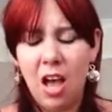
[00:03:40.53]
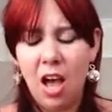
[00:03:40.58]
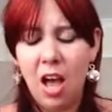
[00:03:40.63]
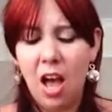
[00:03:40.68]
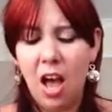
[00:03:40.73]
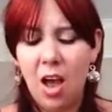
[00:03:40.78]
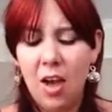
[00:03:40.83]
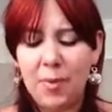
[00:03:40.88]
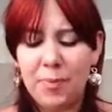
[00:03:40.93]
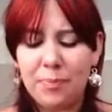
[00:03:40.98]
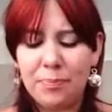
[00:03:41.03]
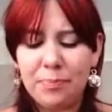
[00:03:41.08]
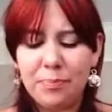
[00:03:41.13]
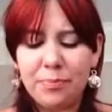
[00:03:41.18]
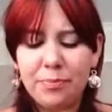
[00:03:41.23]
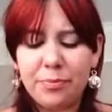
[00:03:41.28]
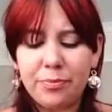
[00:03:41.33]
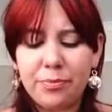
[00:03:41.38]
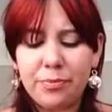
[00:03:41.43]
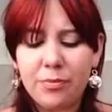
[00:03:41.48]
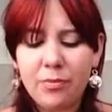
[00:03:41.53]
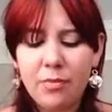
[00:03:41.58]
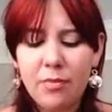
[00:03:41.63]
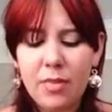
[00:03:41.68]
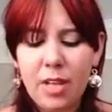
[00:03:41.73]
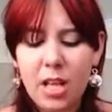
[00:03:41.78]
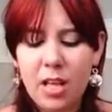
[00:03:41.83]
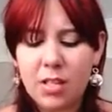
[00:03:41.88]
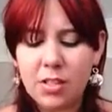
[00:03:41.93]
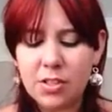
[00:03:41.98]
And
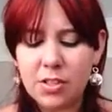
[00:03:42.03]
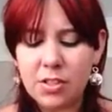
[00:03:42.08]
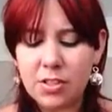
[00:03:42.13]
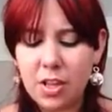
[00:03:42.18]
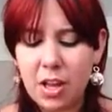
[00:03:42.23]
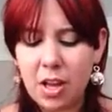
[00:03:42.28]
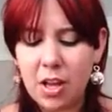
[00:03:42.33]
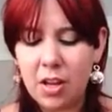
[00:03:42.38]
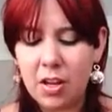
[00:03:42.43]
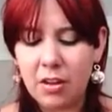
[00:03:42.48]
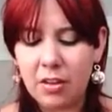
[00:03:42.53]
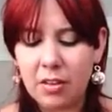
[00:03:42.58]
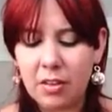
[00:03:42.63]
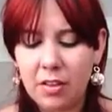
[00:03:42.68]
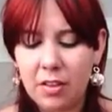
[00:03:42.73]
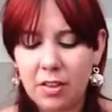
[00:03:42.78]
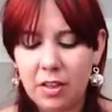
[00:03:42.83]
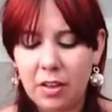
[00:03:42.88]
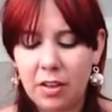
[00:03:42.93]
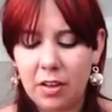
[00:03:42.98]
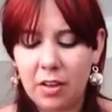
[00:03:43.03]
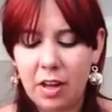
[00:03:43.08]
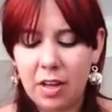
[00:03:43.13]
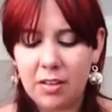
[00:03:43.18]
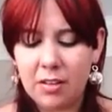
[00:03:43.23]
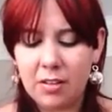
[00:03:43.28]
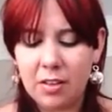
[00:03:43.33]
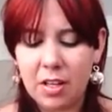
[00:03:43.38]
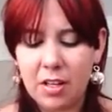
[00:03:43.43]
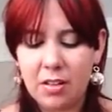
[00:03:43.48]
so,
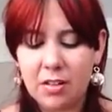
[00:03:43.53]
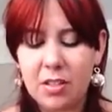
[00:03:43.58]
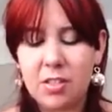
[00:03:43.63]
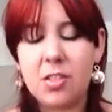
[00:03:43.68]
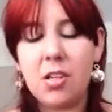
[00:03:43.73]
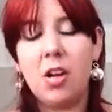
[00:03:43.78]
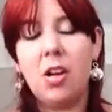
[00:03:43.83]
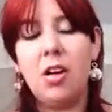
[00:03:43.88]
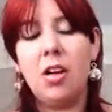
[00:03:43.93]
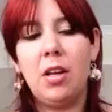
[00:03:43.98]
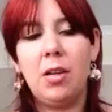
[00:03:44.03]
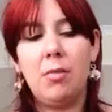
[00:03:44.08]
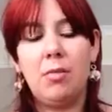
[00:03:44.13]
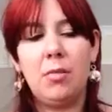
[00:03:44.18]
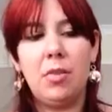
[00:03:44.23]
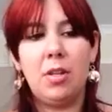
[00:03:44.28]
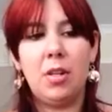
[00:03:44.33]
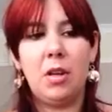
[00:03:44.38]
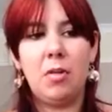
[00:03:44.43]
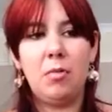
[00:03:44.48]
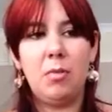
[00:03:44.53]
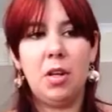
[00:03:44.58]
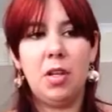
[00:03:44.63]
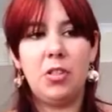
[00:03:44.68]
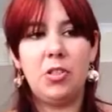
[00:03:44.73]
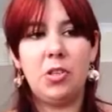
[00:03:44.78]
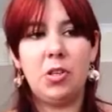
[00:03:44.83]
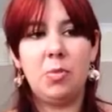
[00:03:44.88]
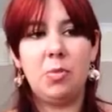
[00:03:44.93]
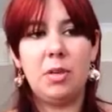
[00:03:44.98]
and at the time, my
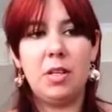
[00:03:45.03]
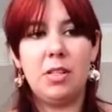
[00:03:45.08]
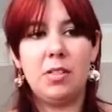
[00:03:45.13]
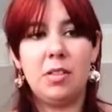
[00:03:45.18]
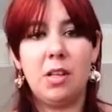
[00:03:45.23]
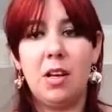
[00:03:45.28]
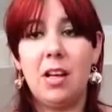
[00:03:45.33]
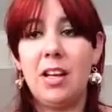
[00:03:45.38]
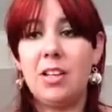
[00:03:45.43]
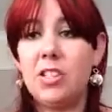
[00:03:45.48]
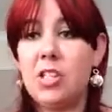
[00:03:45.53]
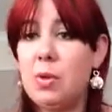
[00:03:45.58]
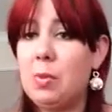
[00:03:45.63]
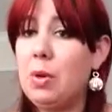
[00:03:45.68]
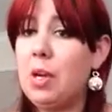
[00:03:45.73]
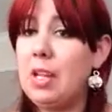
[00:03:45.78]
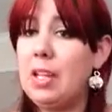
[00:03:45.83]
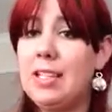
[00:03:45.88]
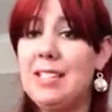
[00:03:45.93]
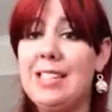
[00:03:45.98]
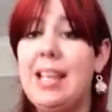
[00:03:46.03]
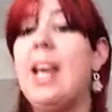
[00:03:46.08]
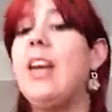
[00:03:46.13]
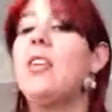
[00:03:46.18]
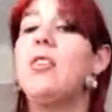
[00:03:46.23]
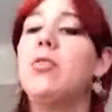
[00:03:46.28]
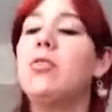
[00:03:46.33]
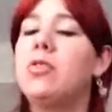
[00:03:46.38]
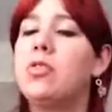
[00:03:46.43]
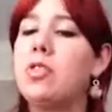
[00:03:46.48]
job is, I actually work in
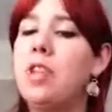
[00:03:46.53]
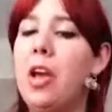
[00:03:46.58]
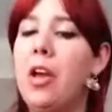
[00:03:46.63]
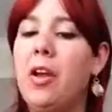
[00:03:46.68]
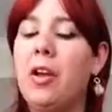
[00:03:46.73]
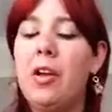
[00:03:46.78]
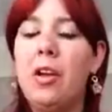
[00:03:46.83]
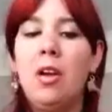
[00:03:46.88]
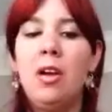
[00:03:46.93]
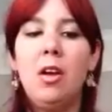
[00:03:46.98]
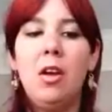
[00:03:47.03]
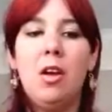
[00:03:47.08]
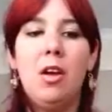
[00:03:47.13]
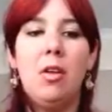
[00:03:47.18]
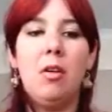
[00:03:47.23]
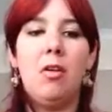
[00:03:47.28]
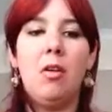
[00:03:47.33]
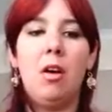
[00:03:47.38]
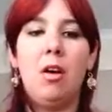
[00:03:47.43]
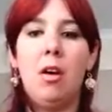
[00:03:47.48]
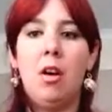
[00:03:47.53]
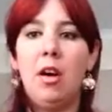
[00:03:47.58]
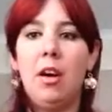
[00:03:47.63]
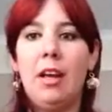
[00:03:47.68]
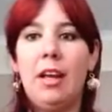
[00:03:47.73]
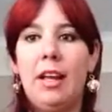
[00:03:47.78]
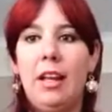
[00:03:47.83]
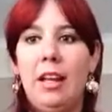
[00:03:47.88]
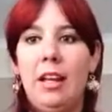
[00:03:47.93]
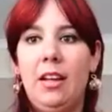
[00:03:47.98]
sales, so
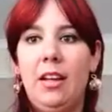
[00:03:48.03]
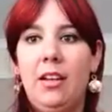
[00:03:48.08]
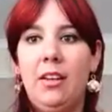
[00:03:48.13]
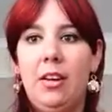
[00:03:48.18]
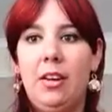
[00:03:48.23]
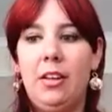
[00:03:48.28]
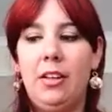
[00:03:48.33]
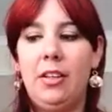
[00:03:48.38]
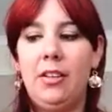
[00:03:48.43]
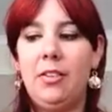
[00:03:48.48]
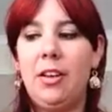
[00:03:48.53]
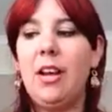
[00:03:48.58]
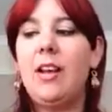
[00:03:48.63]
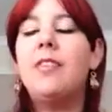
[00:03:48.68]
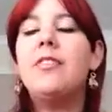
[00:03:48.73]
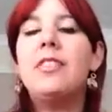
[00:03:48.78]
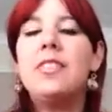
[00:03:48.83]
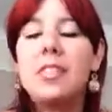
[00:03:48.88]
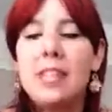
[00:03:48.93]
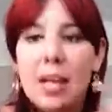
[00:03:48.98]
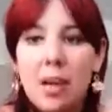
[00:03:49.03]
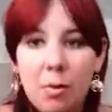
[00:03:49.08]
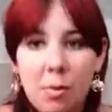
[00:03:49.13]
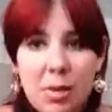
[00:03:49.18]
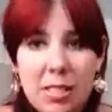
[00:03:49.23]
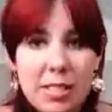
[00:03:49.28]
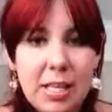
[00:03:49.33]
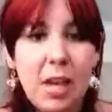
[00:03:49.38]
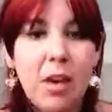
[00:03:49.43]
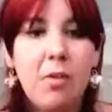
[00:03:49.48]
I kind of have to sell
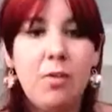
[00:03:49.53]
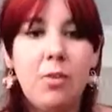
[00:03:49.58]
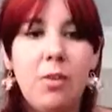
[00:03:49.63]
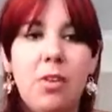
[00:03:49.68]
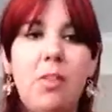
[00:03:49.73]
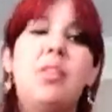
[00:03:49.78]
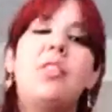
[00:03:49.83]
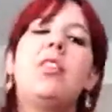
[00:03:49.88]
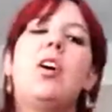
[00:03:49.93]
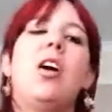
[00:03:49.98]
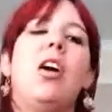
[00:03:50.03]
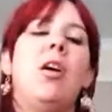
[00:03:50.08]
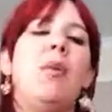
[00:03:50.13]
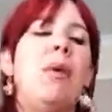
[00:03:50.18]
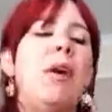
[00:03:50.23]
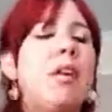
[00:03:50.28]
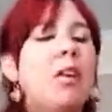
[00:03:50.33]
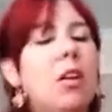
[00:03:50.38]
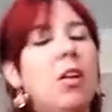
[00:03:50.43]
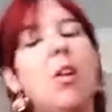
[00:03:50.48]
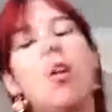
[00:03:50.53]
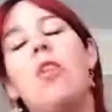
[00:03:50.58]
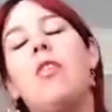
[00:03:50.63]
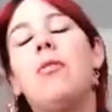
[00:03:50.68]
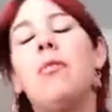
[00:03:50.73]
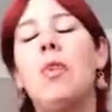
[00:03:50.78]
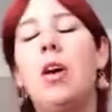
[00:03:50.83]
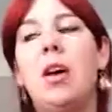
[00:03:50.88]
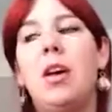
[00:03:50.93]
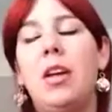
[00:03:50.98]
myself a lot of the time, and a lot of
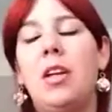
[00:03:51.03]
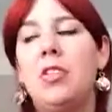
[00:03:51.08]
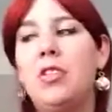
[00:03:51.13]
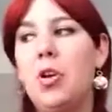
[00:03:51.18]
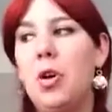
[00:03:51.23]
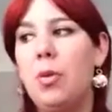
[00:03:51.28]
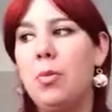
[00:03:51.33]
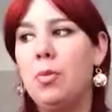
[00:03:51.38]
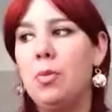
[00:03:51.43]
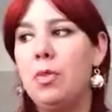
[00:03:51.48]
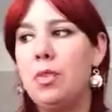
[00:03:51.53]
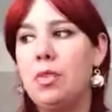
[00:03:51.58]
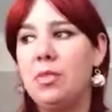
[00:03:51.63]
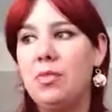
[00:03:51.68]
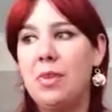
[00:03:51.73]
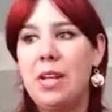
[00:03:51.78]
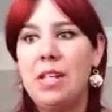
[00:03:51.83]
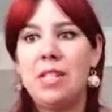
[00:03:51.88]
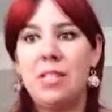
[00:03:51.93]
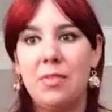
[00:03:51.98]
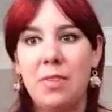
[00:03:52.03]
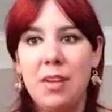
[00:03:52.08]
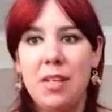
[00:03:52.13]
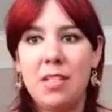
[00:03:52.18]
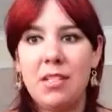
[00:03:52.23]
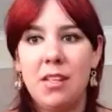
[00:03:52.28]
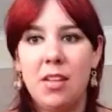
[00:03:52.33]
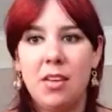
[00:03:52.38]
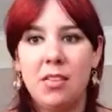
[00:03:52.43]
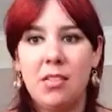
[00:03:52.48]
my job was
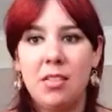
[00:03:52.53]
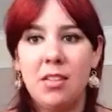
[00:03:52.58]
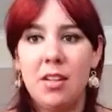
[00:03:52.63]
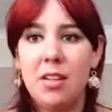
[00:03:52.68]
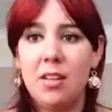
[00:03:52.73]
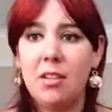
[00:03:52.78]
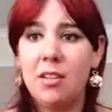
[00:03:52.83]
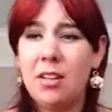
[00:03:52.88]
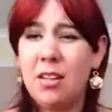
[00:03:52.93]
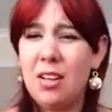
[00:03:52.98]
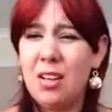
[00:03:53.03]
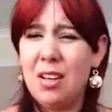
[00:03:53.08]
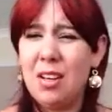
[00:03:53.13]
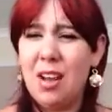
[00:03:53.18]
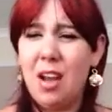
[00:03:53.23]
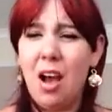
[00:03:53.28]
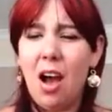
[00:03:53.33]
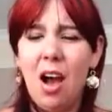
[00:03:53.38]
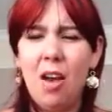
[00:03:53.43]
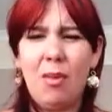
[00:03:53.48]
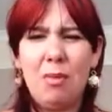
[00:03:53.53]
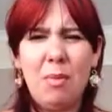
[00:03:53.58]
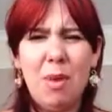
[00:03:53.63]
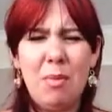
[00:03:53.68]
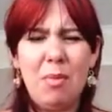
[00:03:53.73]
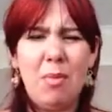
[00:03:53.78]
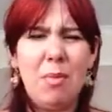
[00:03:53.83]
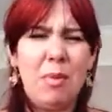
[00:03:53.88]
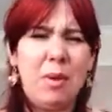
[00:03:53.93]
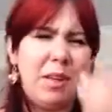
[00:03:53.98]
face-to-face sales. And then I
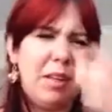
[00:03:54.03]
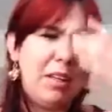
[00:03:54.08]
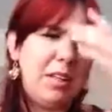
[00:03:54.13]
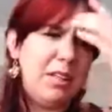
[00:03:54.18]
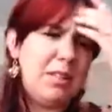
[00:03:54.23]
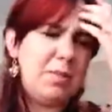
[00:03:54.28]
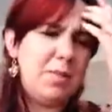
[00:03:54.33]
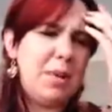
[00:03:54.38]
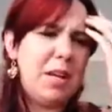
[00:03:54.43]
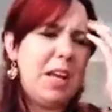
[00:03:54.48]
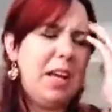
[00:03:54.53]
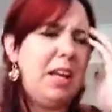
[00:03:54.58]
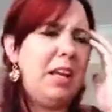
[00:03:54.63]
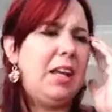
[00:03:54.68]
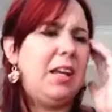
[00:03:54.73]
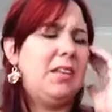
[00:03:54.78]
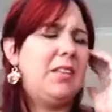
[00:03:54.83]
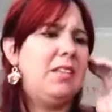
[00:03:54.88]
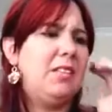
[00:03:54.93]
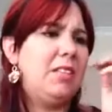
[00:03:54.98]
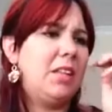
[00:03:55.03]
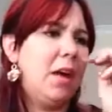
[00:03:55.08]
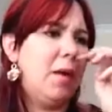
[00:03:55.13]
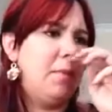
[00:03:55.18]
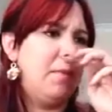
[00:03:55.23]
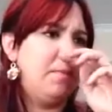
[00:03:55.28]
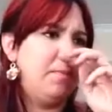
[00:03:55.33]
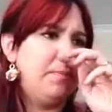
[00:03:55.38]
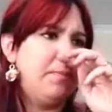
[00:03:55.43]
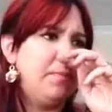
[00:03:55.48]
remember being in this meeting,
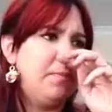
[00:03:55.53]
and